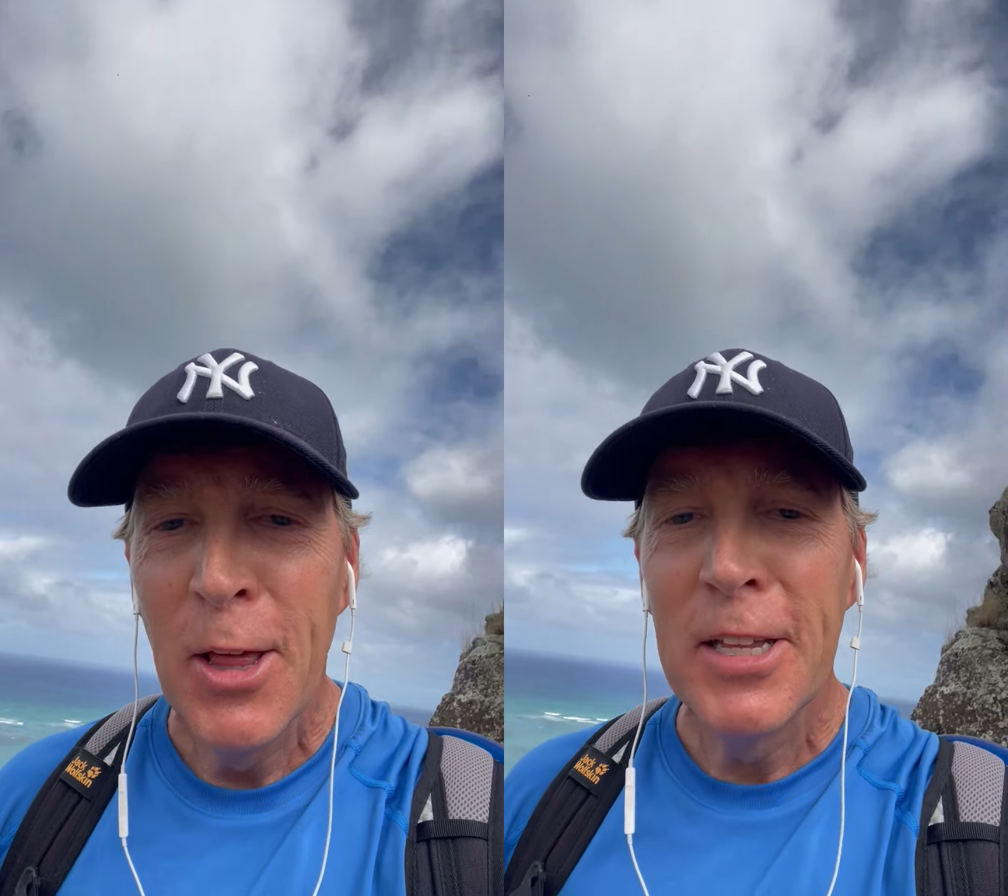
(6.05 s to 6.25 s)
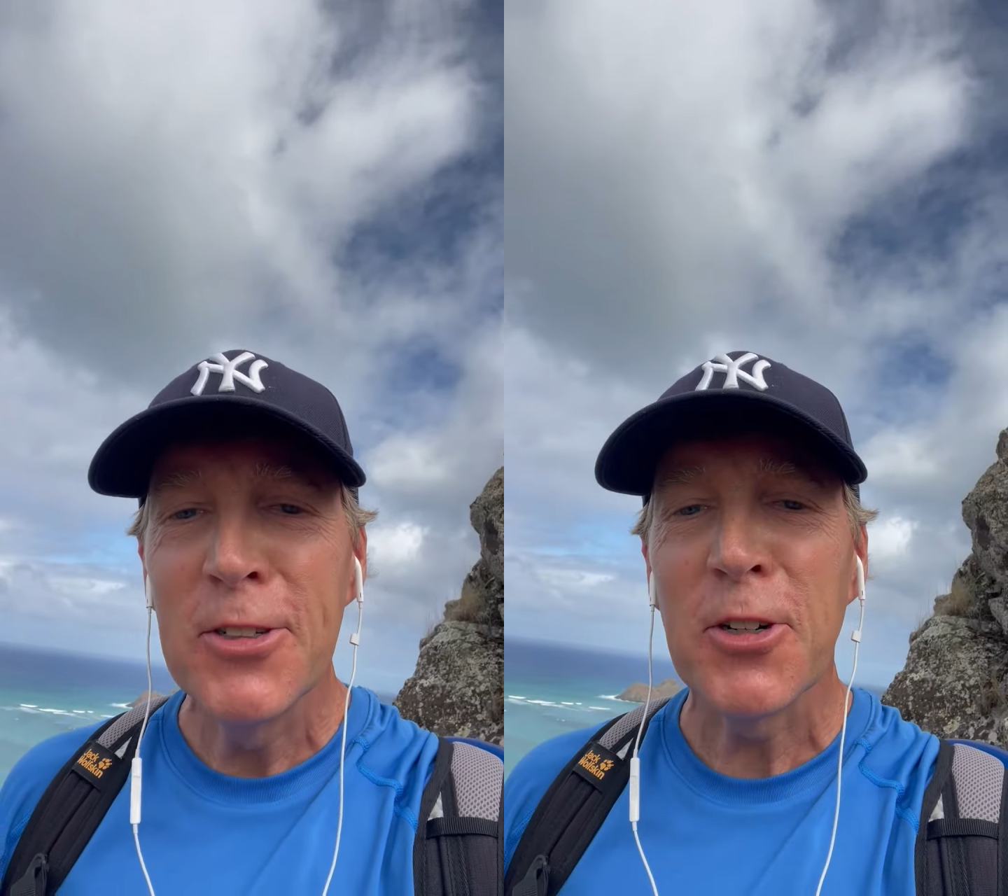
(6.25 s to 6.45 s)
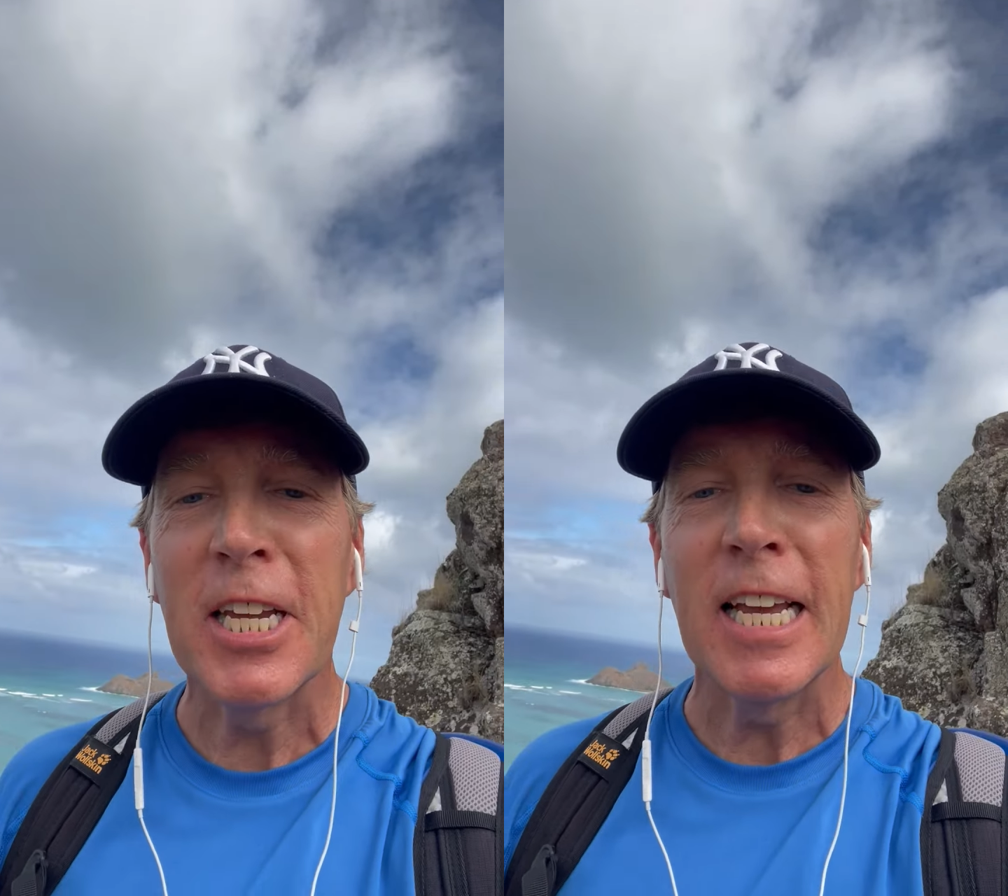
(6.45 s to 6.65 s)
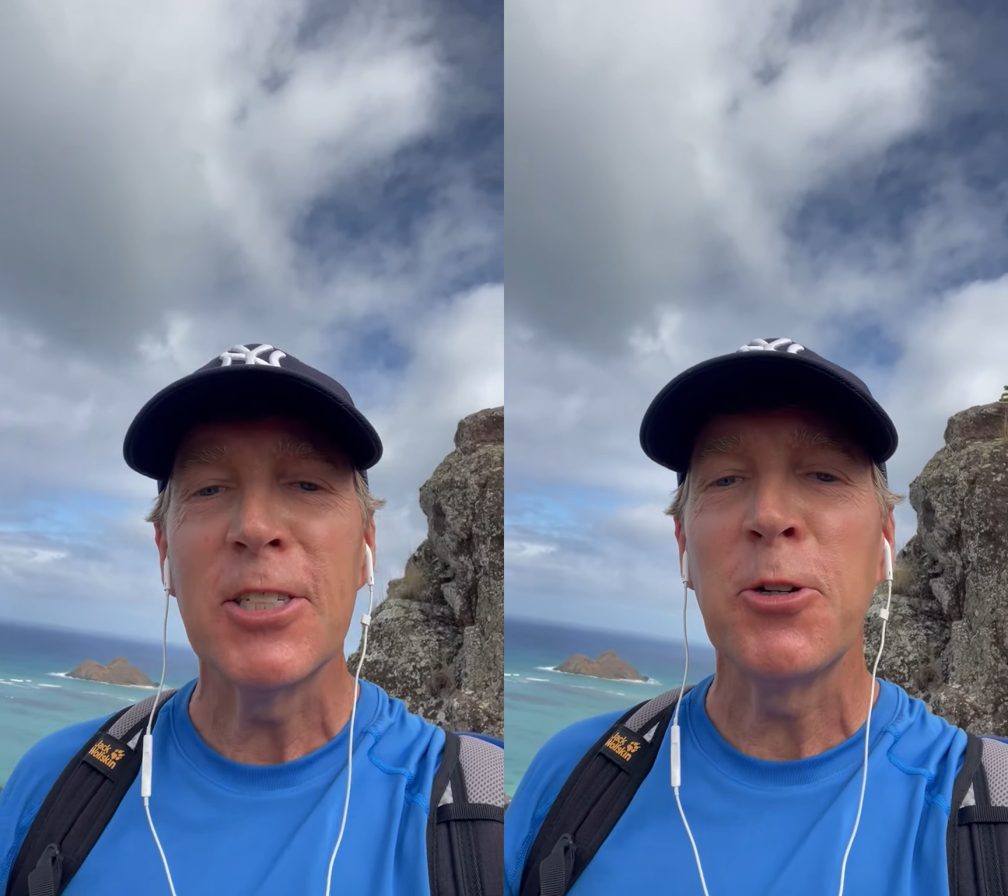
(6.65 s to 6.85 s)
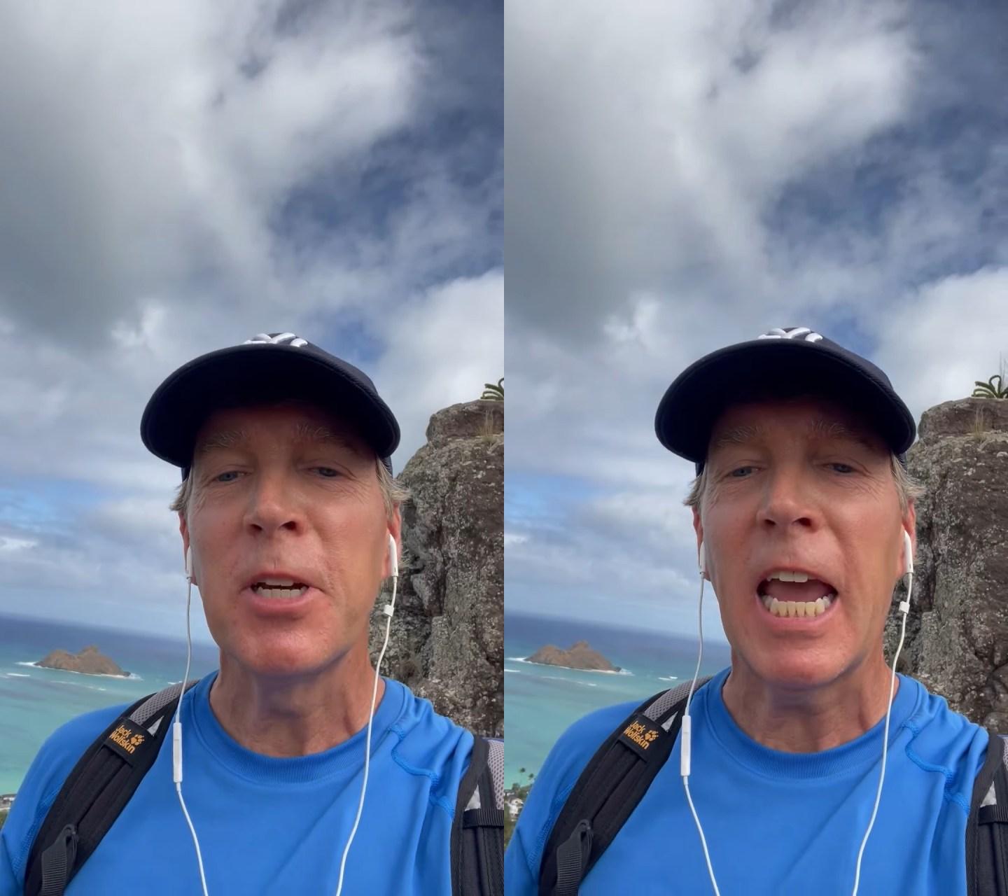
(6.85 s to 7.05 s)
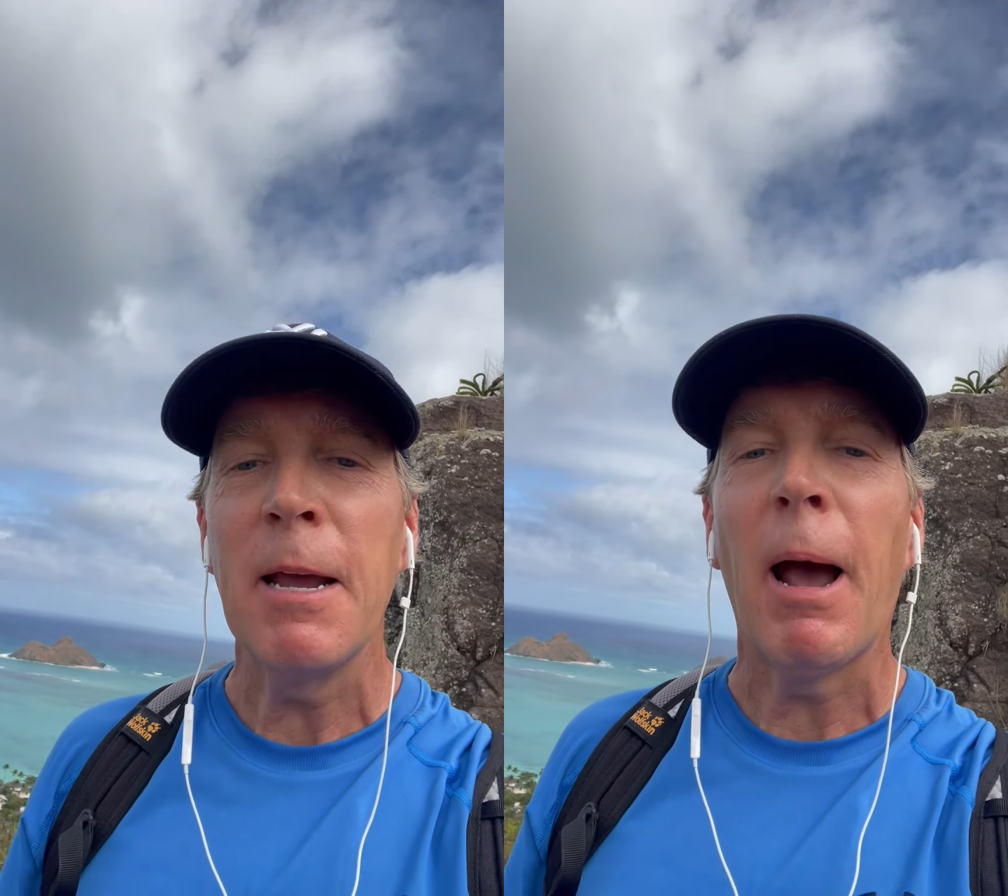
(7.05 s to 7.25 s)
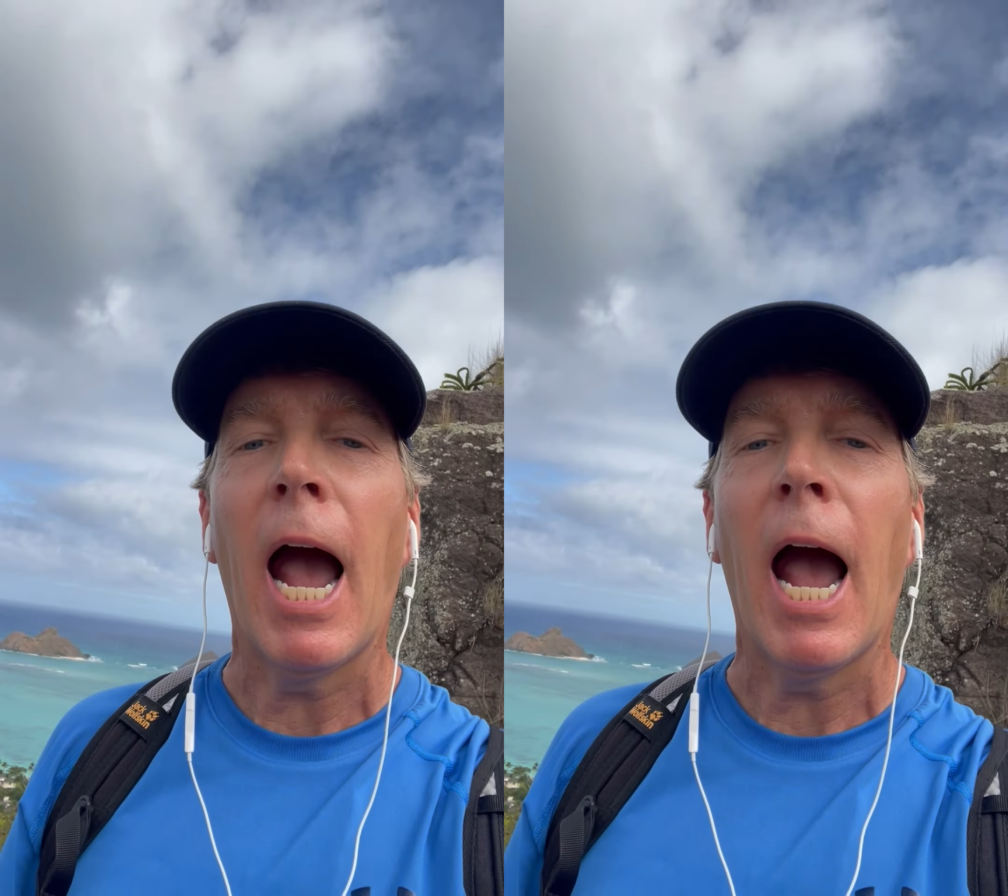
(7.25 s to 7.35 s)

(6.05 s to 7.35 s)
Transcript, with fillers: These are kids who came